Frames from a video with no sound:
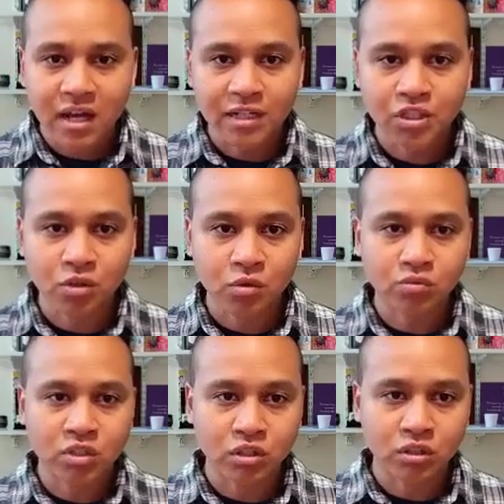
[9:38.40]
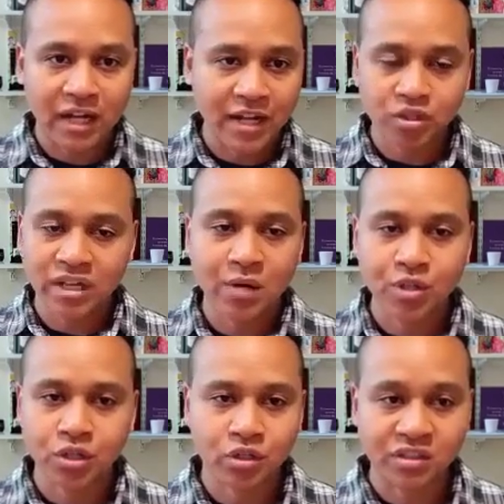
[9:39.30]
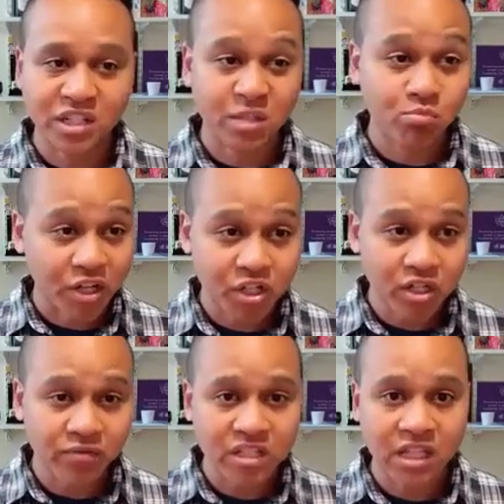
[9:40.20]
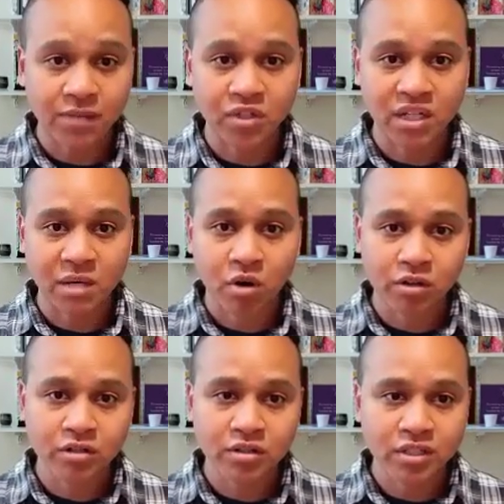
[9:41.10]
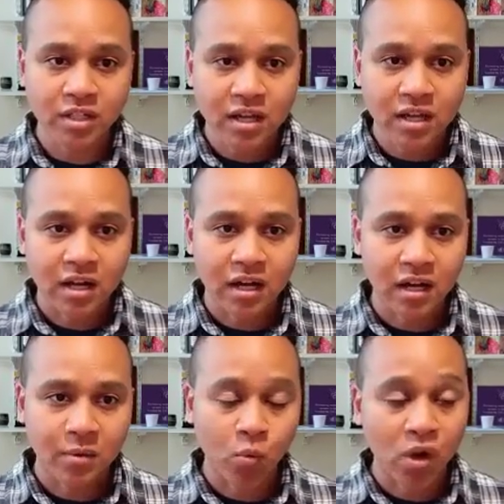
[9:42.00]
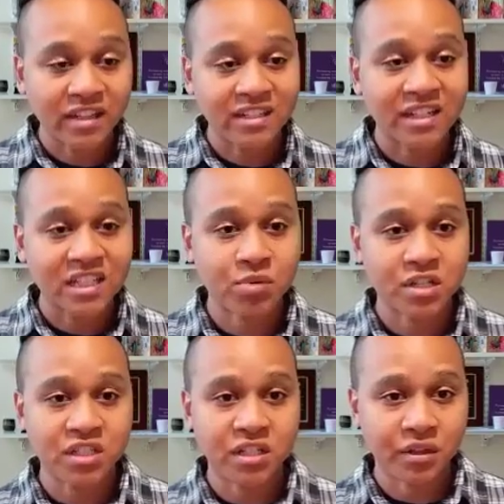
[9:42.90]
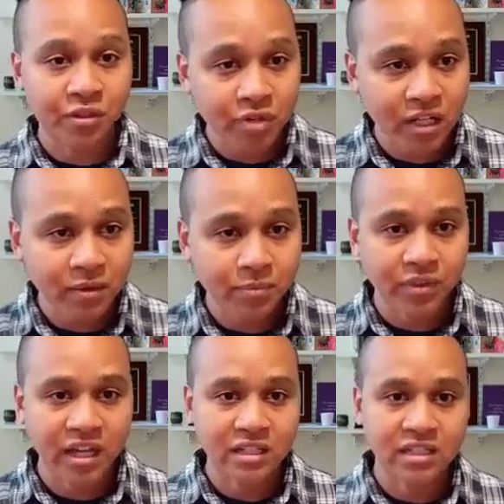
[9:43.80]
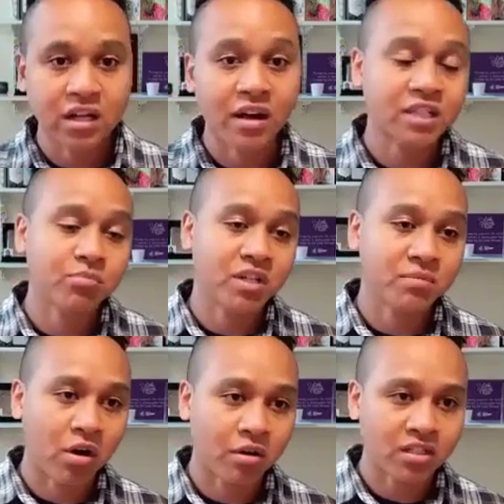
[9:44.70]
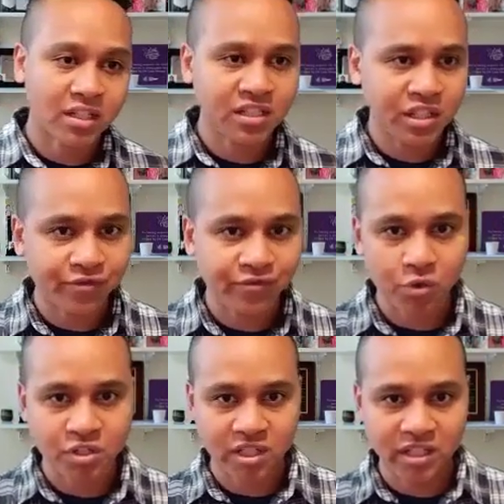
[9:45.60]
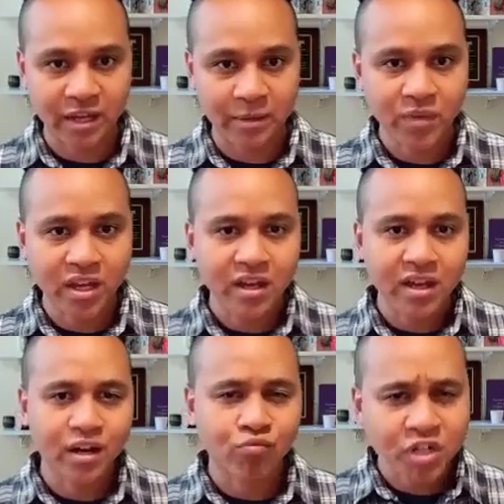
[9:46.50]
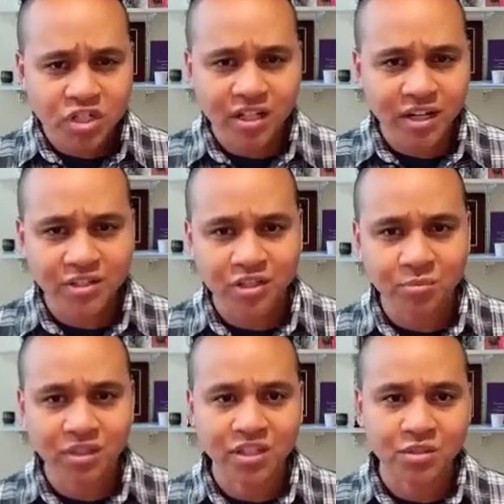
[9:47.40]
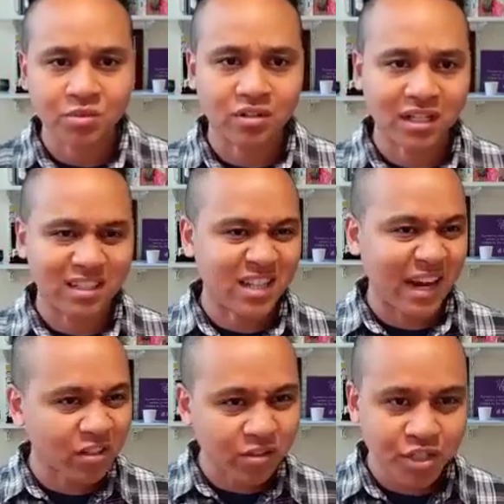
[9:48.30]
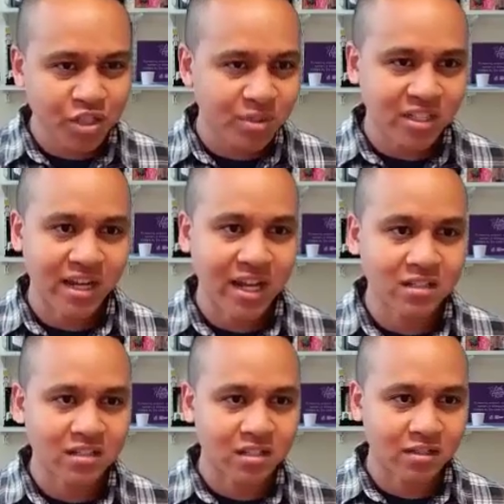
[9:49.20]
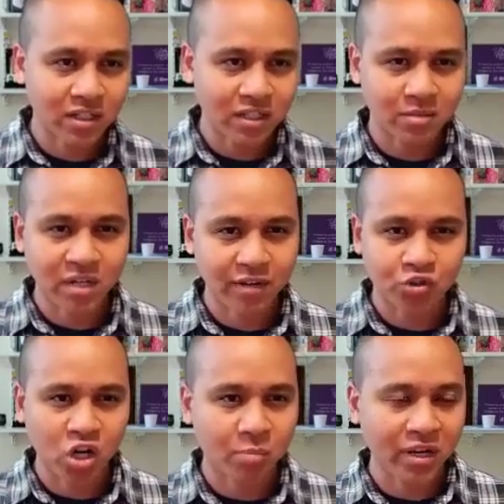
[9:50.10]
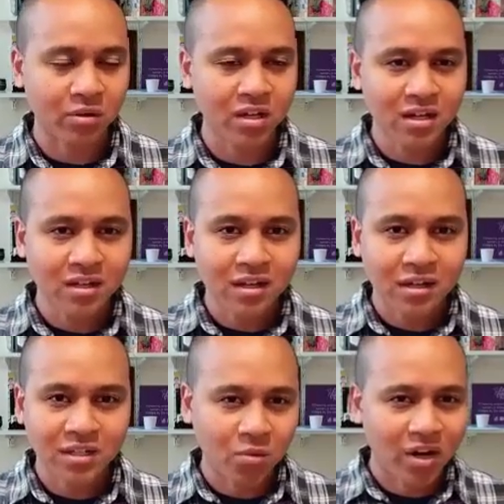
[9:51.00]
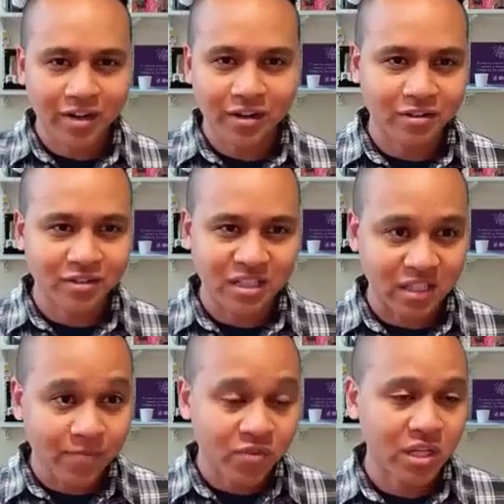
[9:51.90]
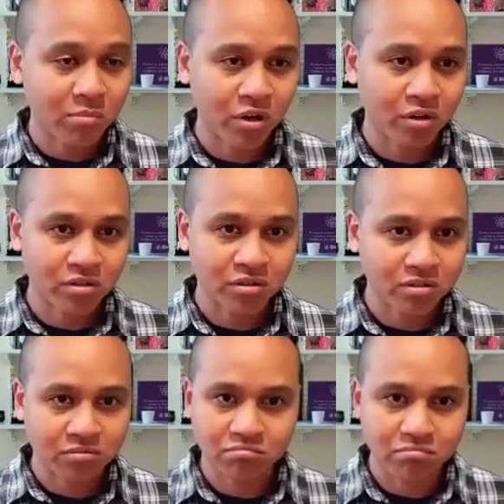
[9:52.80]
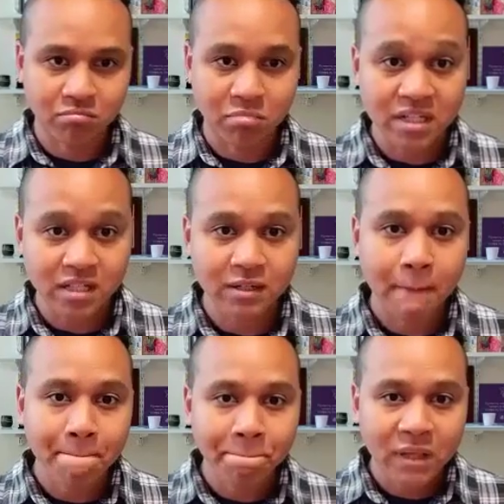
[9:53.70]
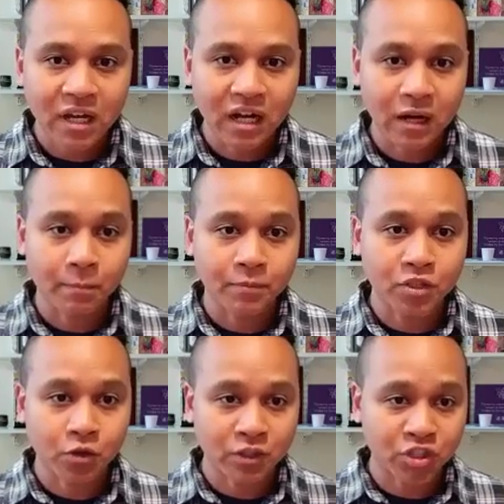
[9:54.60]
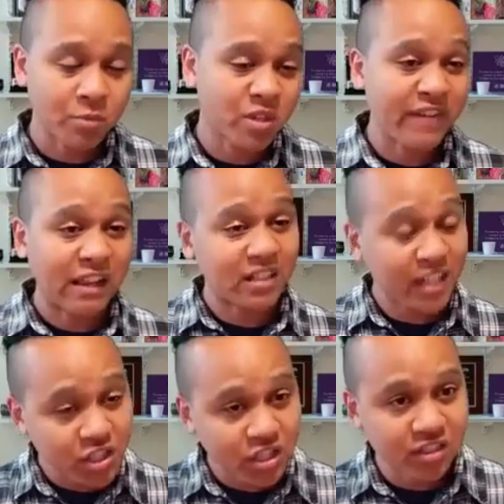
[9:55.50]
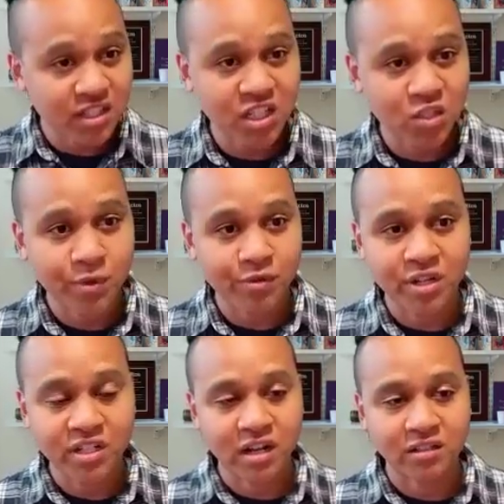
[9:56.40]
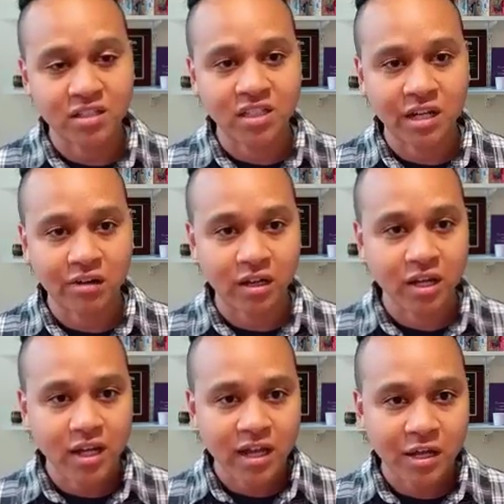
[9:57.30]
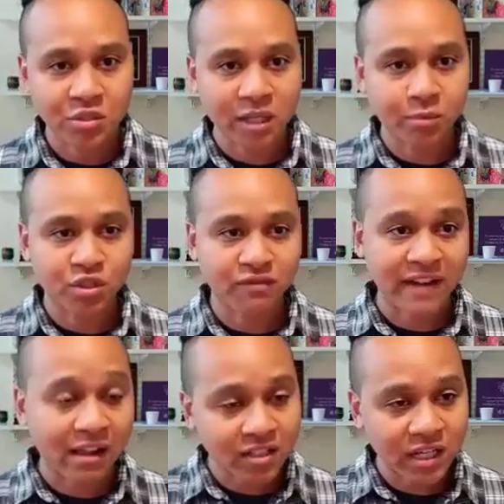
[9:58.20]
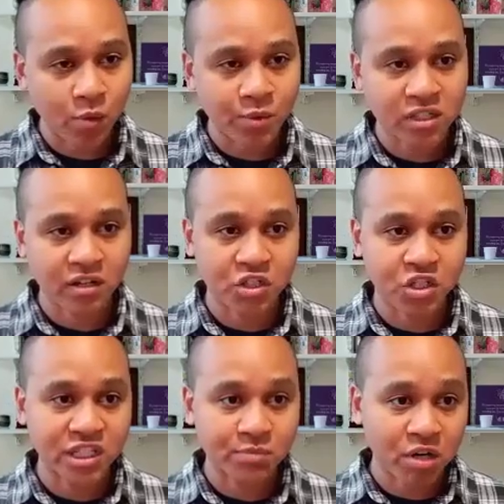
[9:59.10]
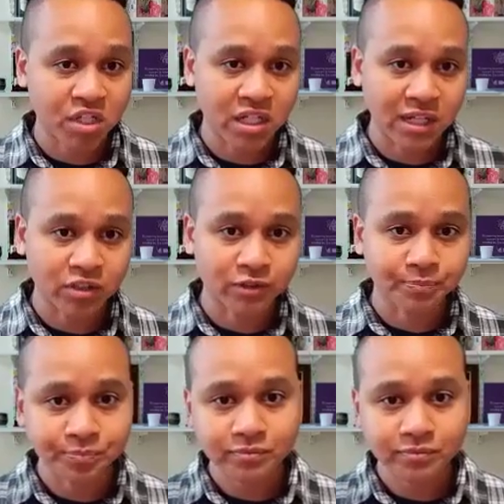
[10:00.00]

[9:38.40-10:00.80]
And so to answer that, we just looked at the expression of these lymphocyte markers. And while they did express CD3, they did not express markers like CD4 or CD8. And originally I'd assumed that these were like a technical issue with 10X because of like some kind of dropout. I was like, why are these lymphocyte markers missing? So in terms of the validation, this is when we reached out to Sarah, and she was able to validate what we saw at the gene expression level